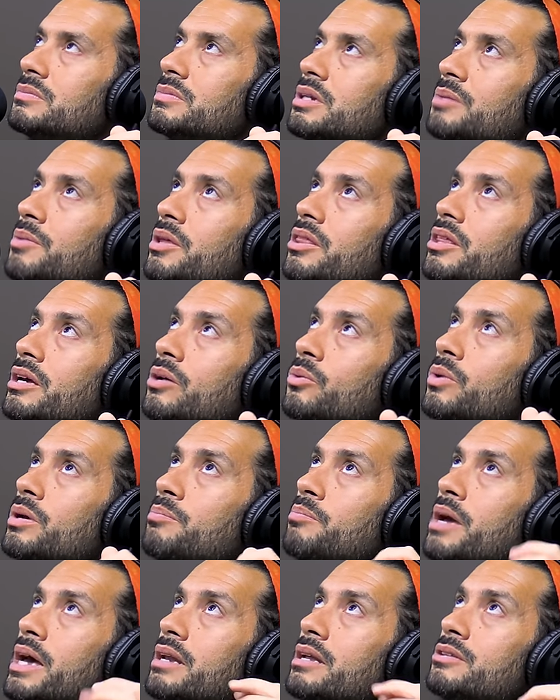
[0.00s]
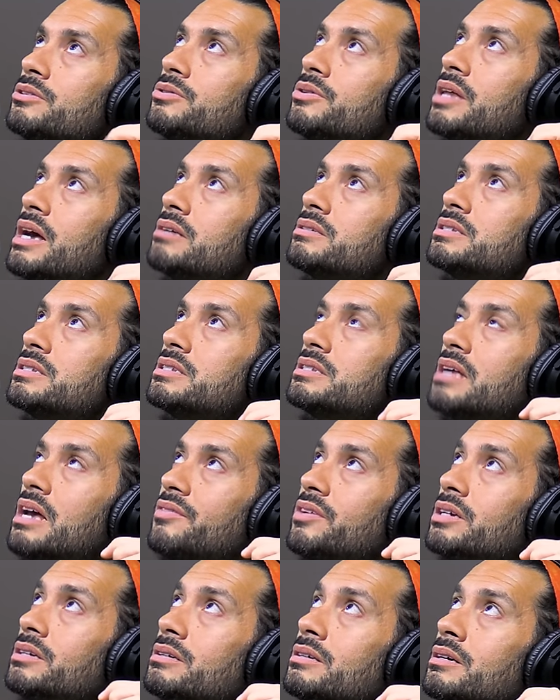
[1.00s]
let me think. We met in
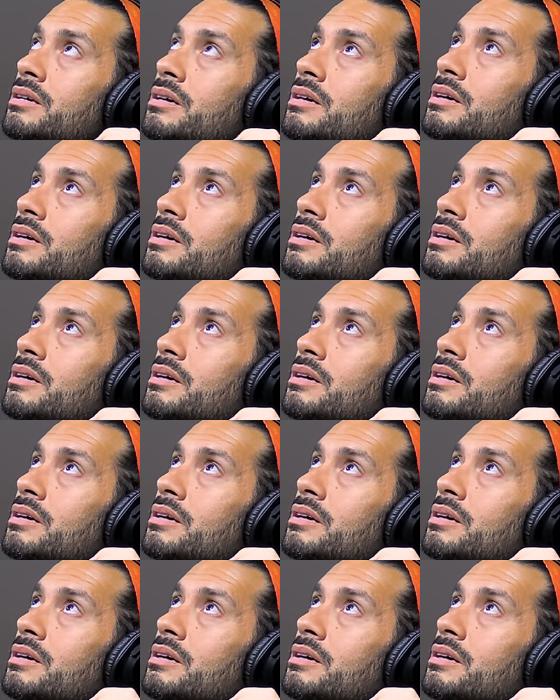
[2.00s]
2007.